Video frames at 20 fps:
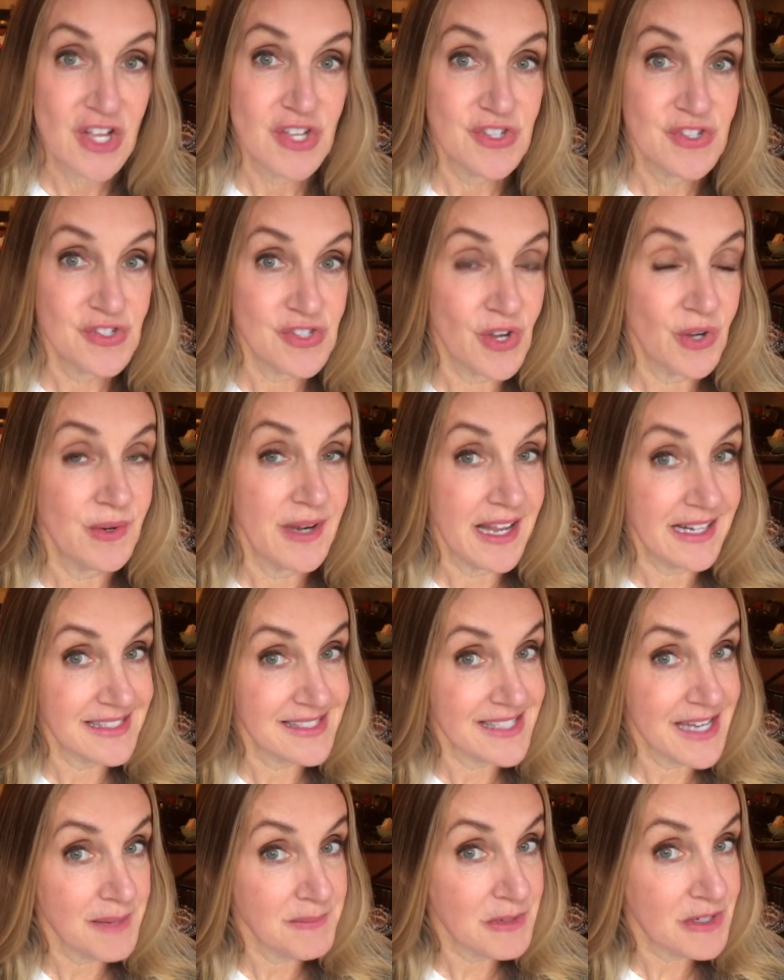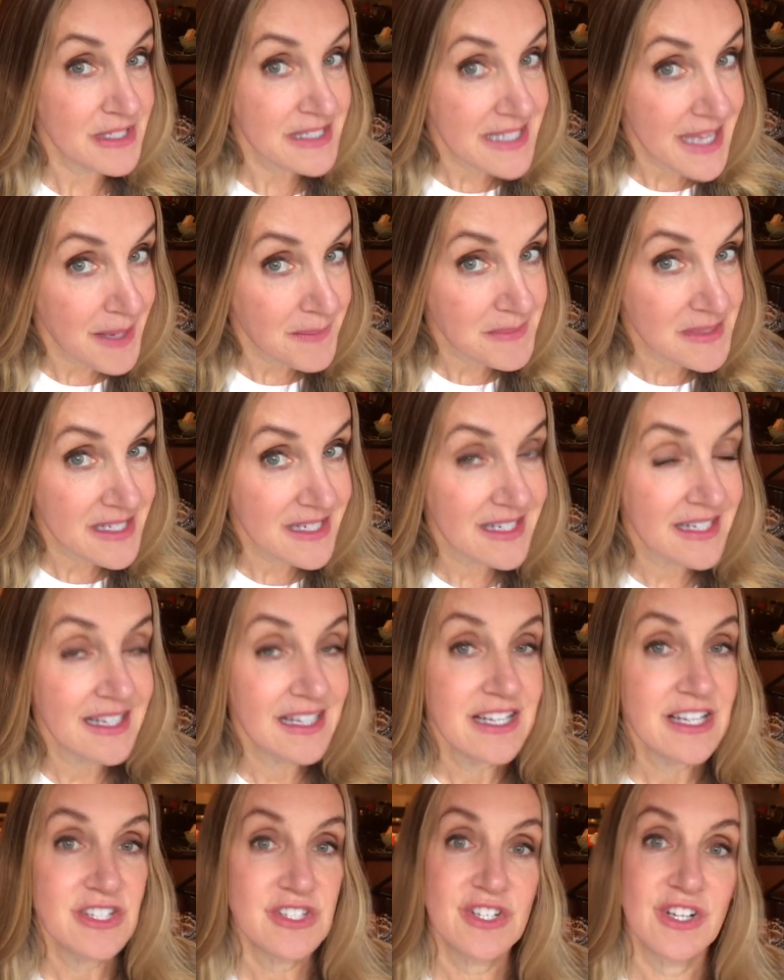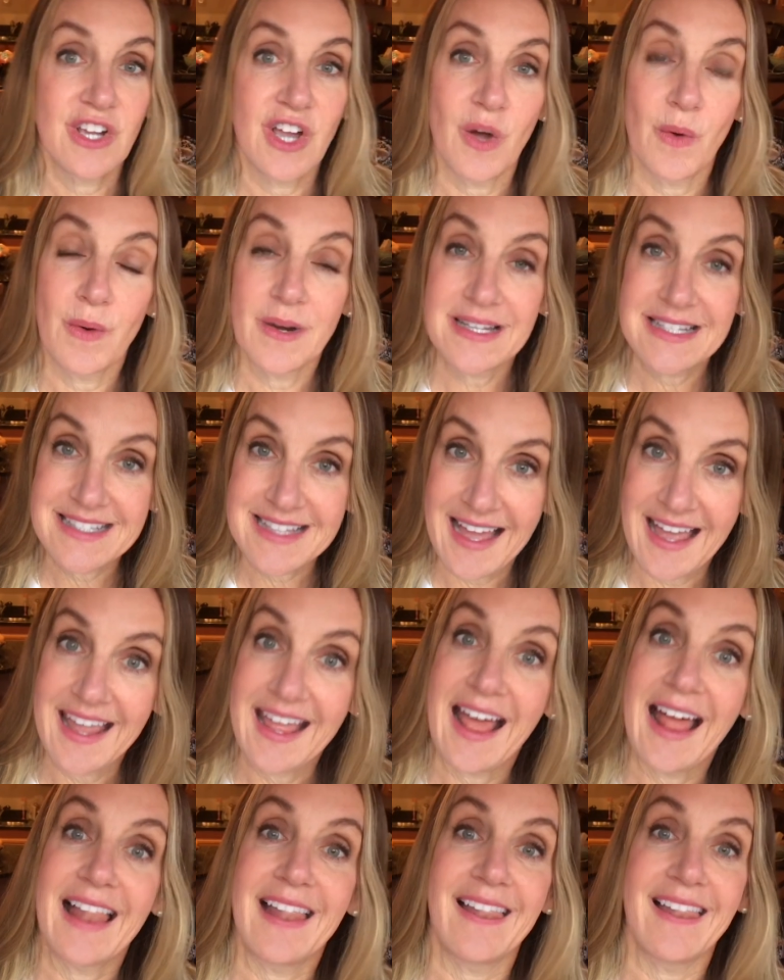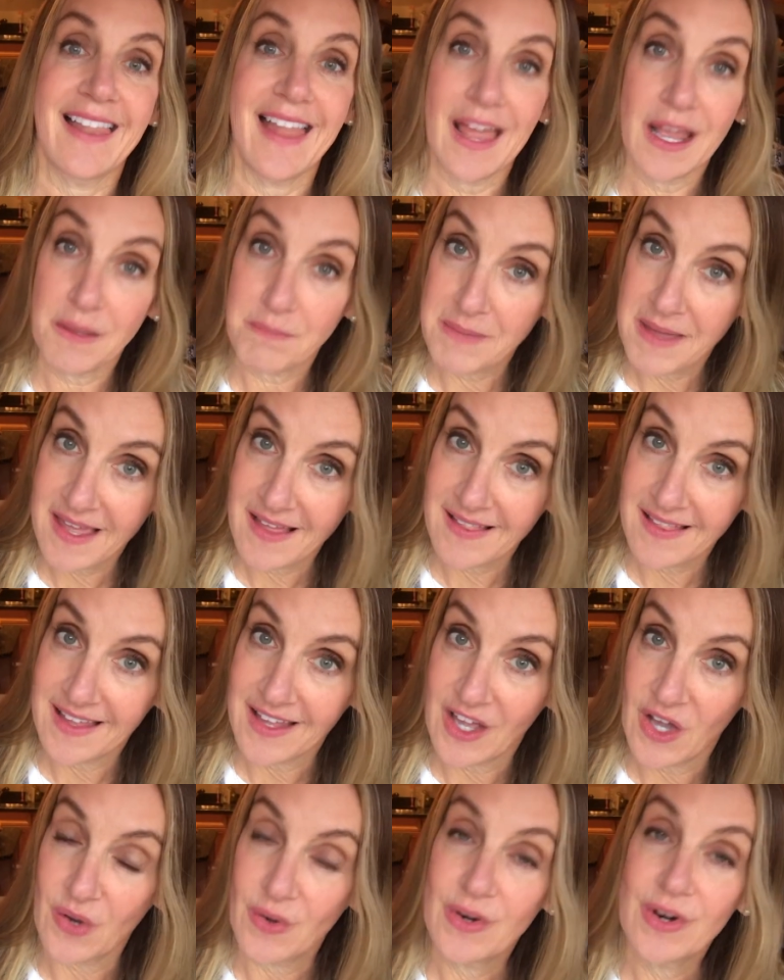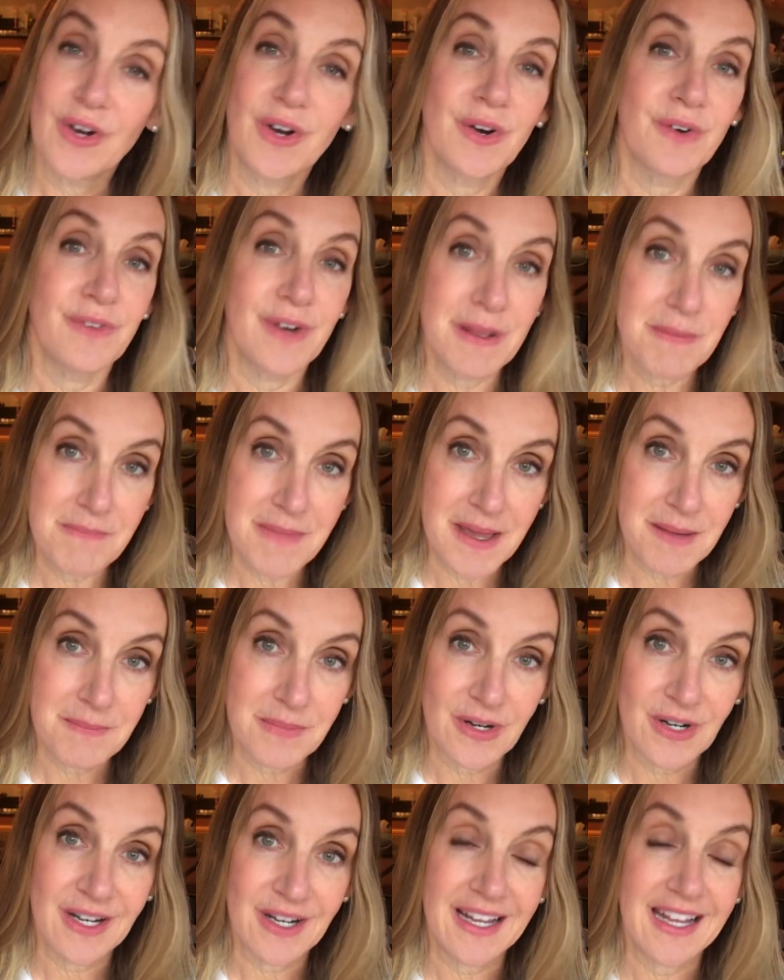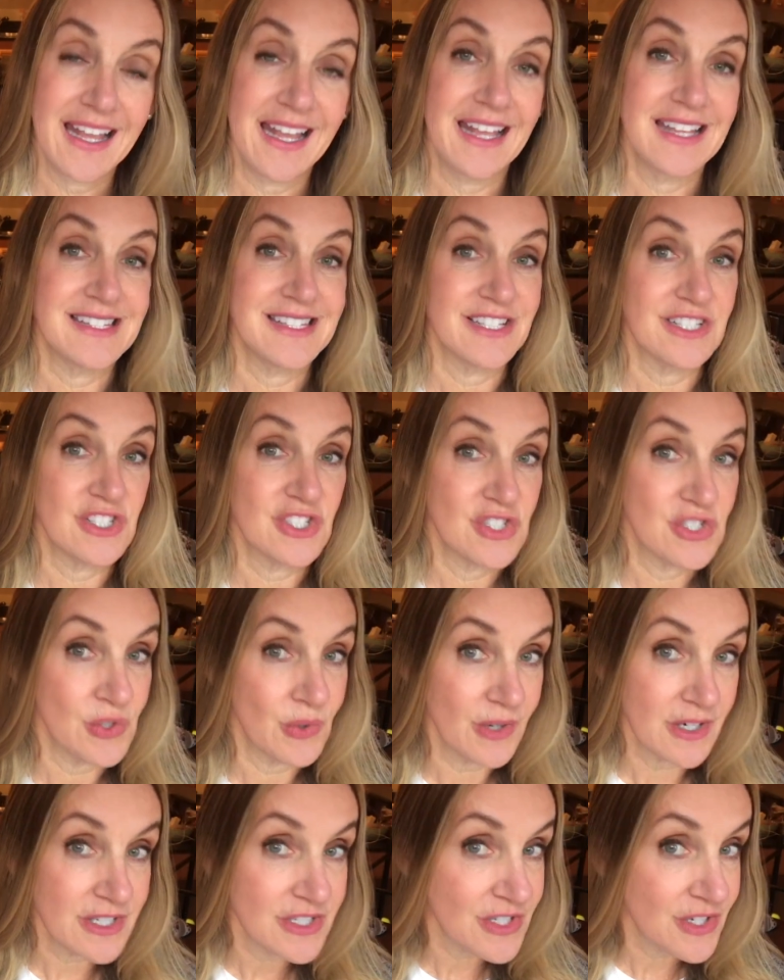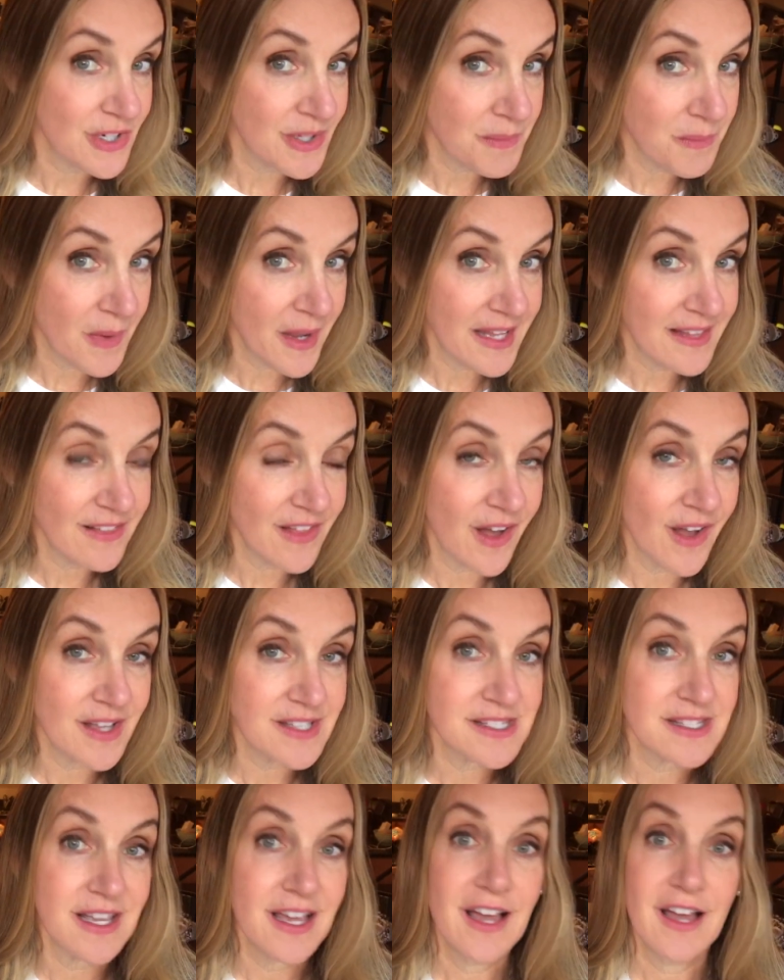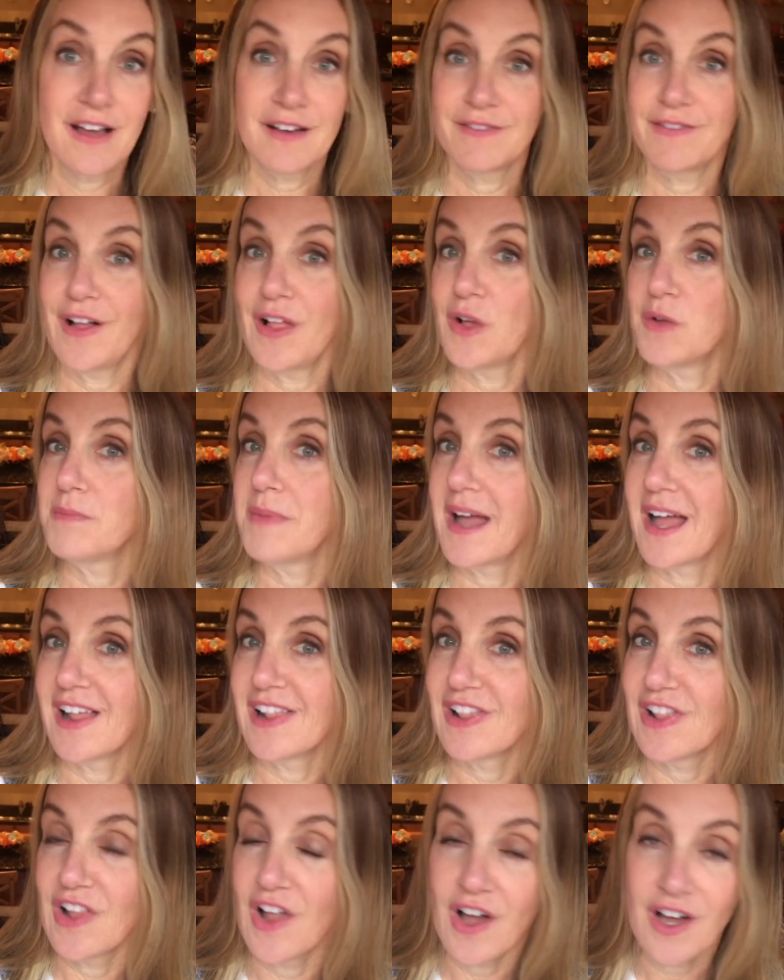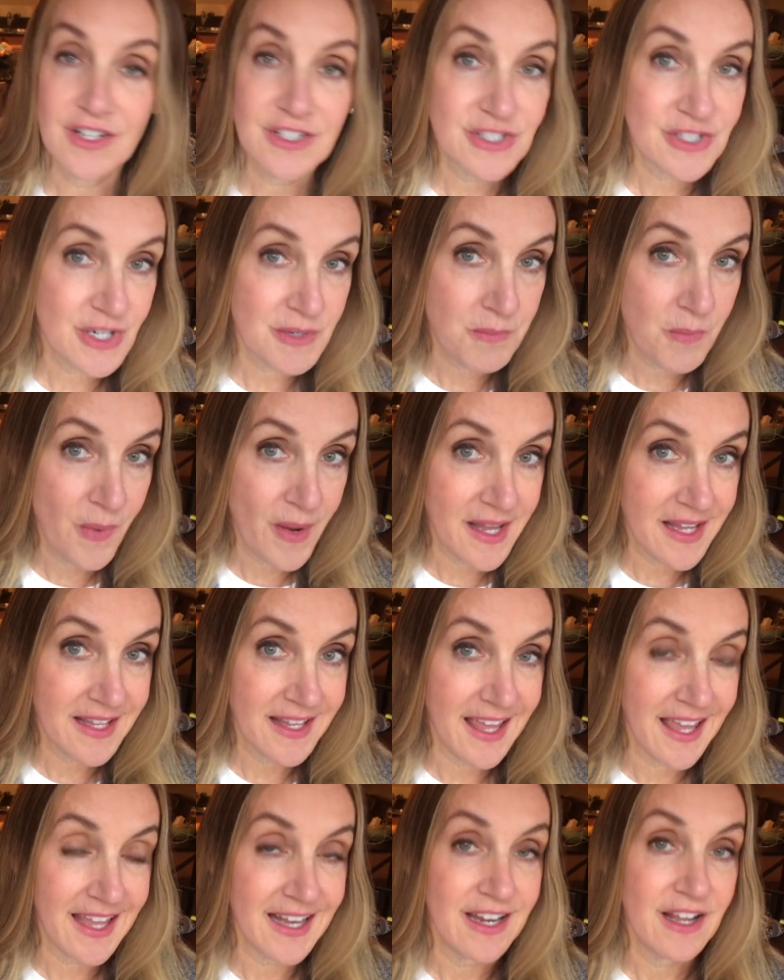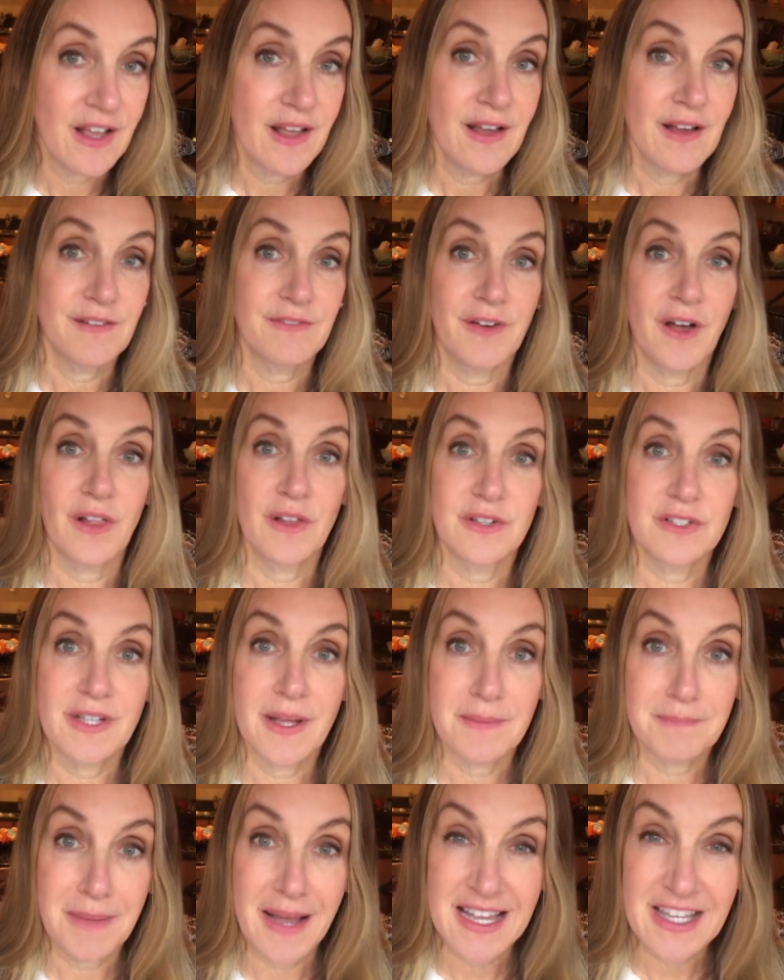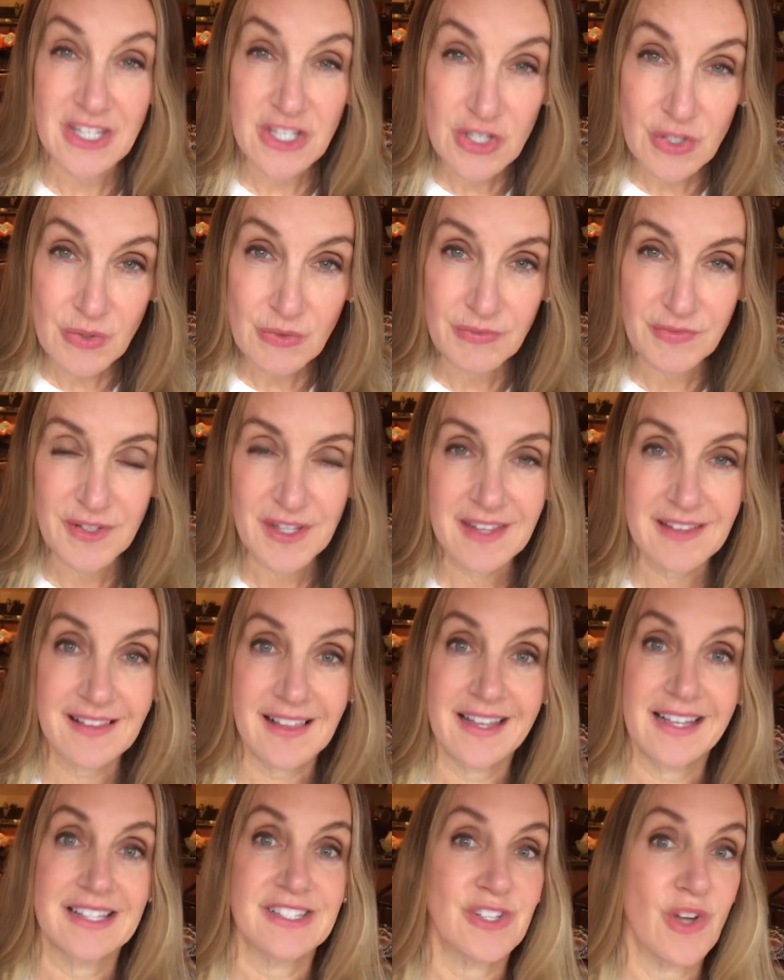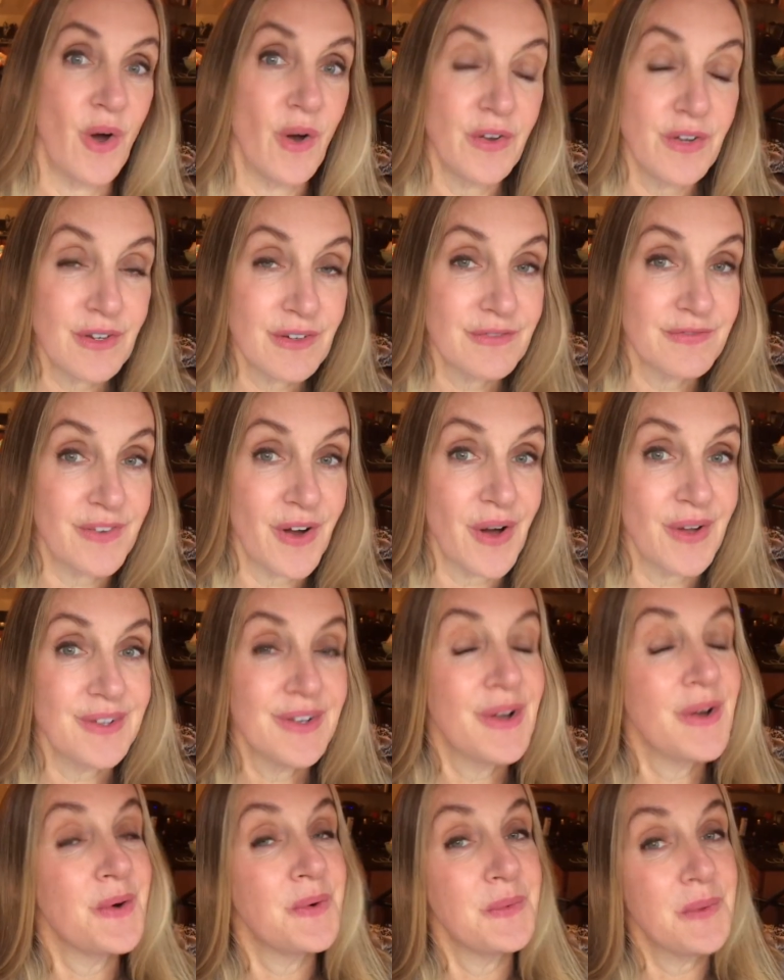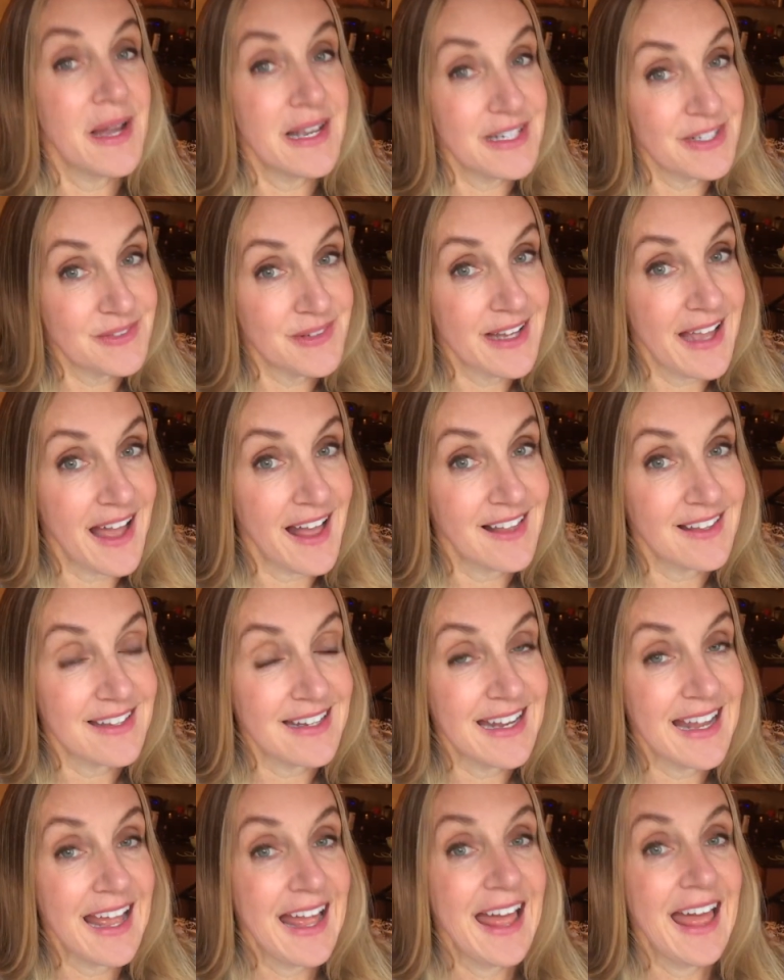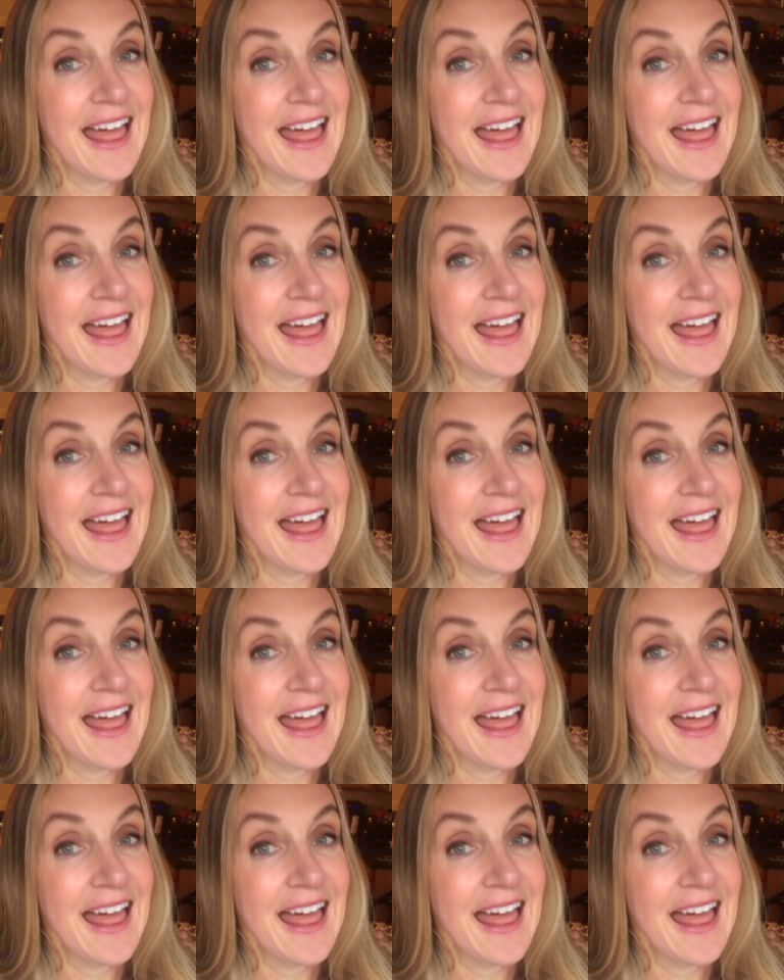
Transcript: So, next time you're tempted to go on a diet like paleo, remember it's a short term weight loss followed by a long term weight gain, followed up by you feeling like it's all your fault, when in reality,